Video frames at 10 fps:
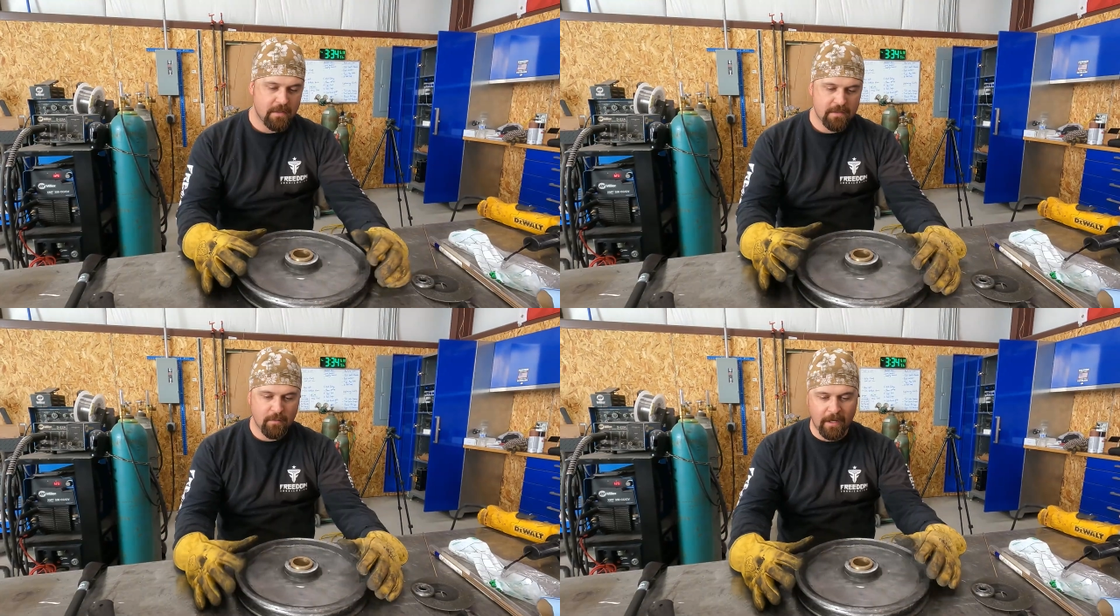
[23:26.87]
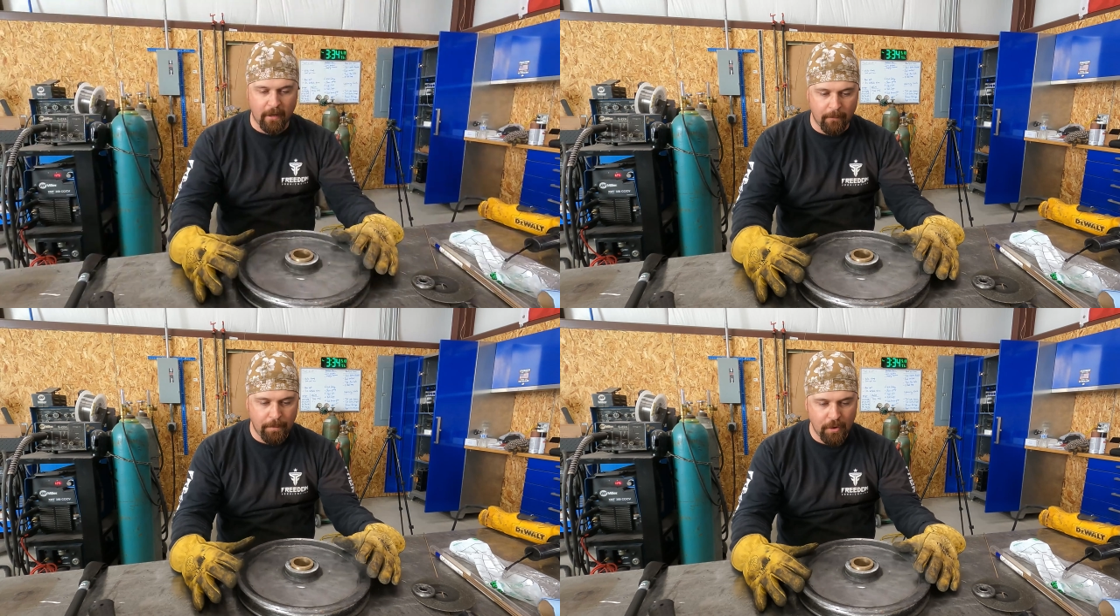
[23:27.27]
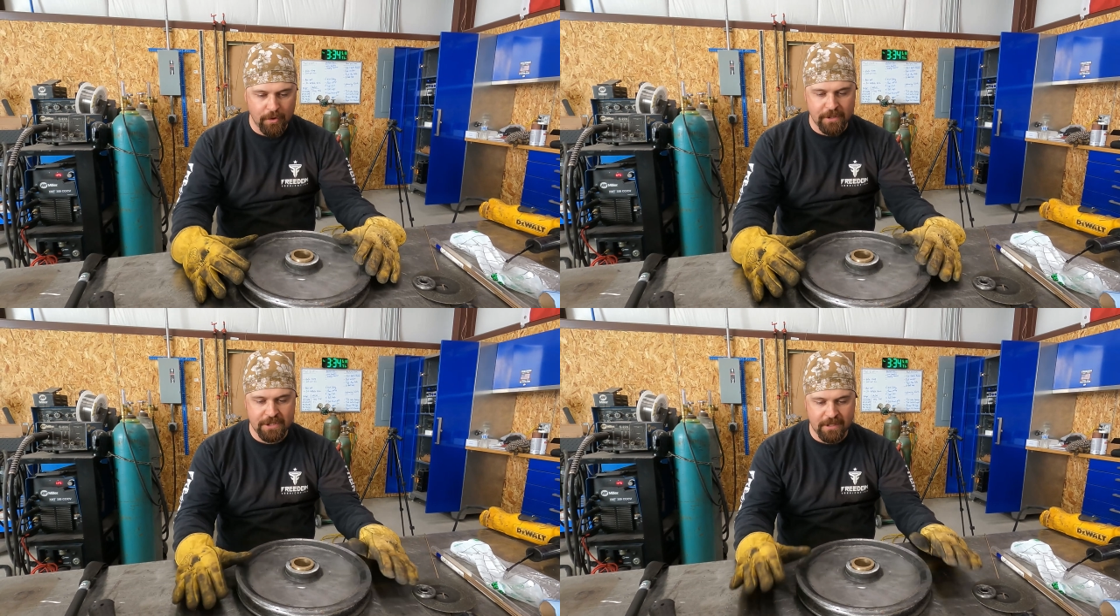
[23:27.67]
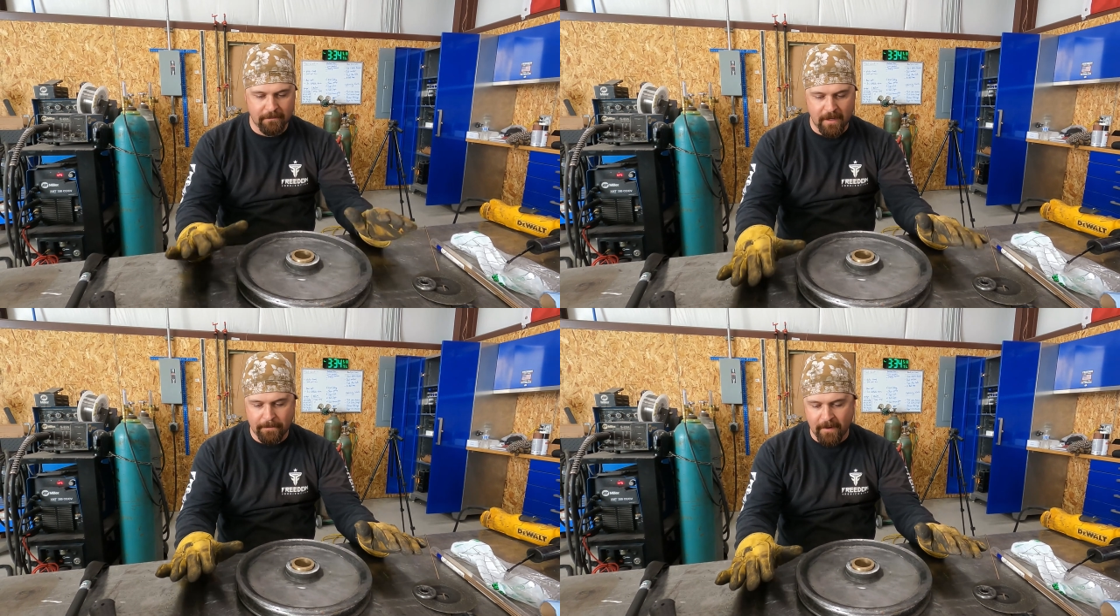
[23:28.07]
So we got our pulley
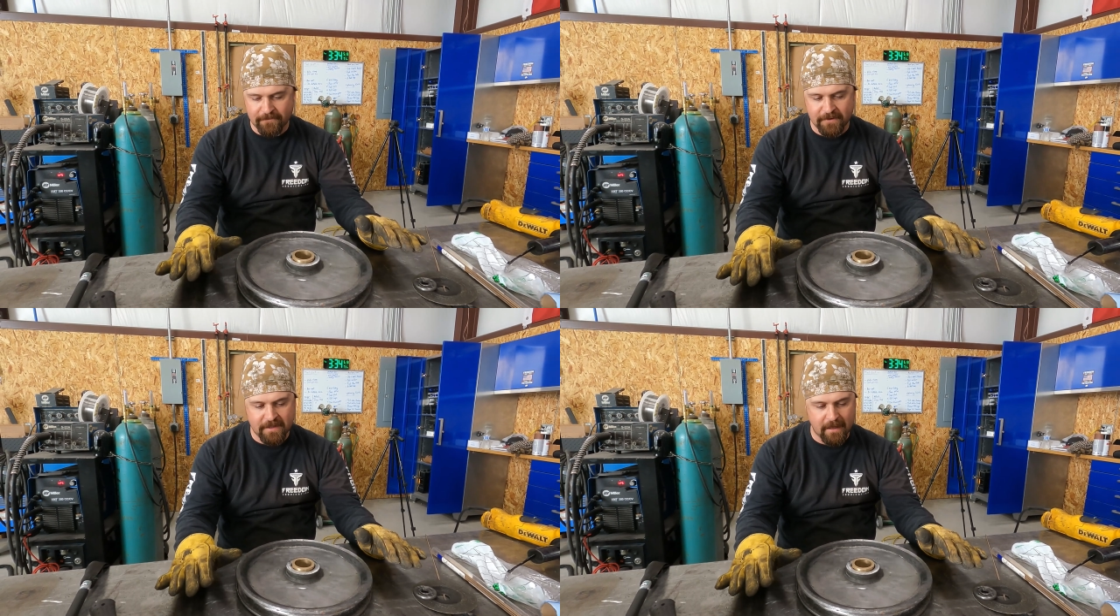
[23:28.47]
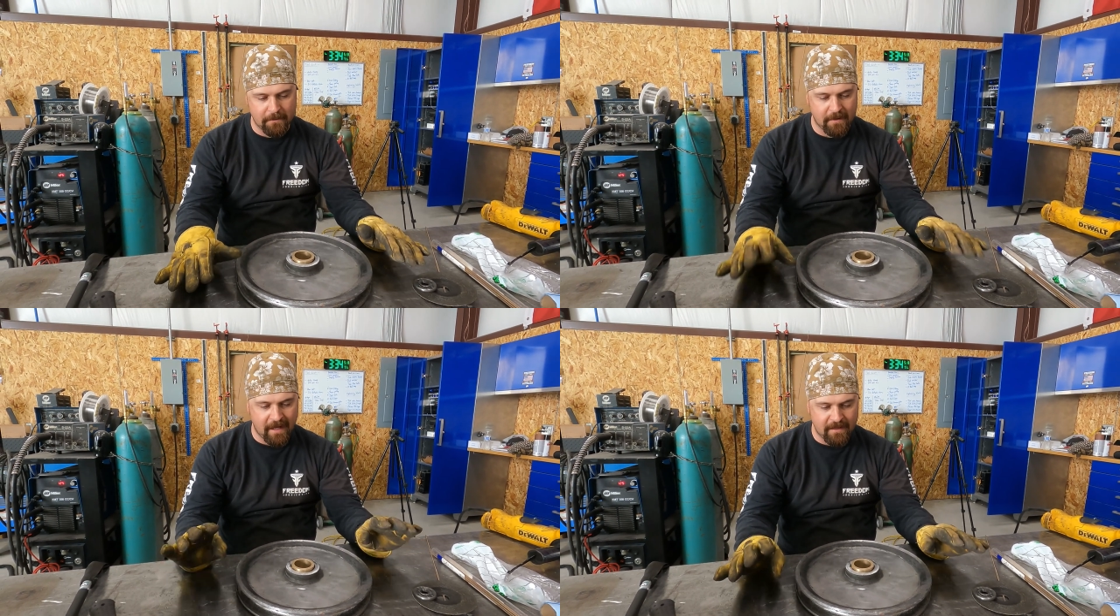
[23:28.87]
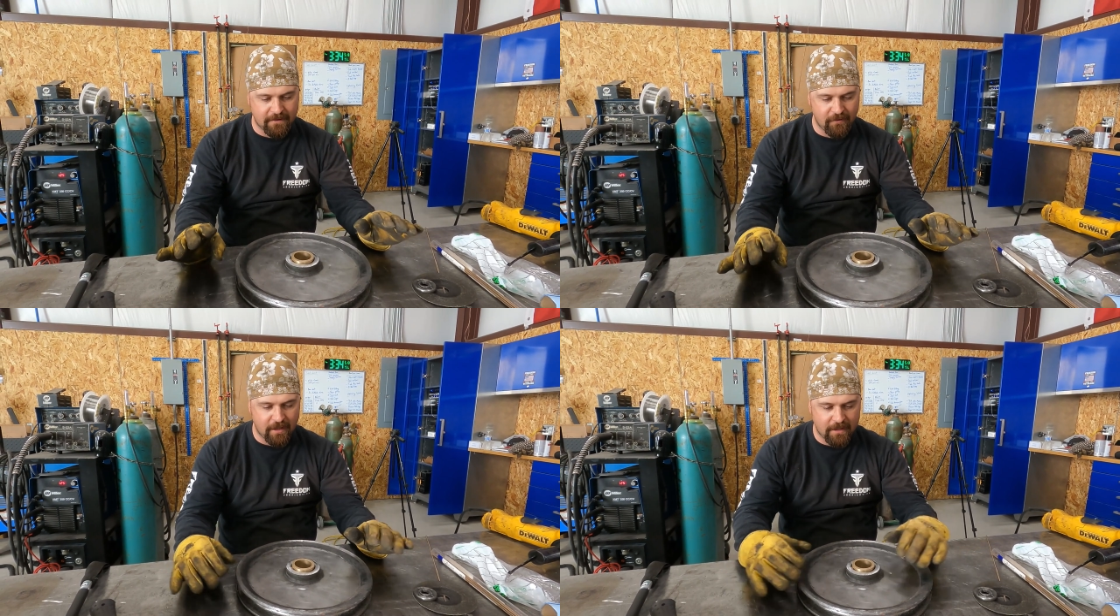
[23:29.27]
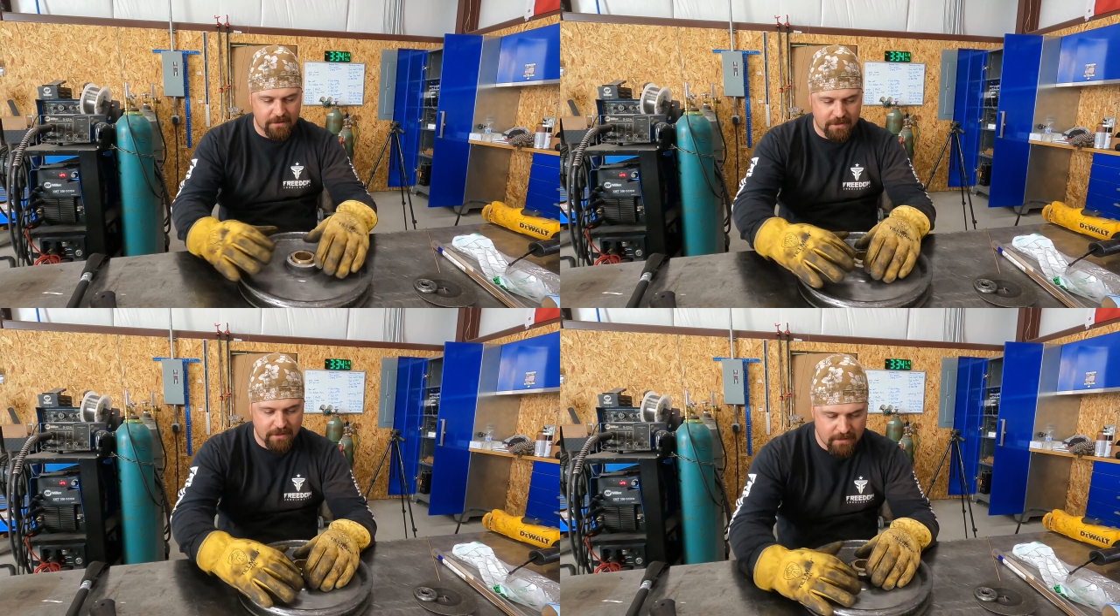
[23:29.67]
shimmed up off the table, 1/8 of an inch.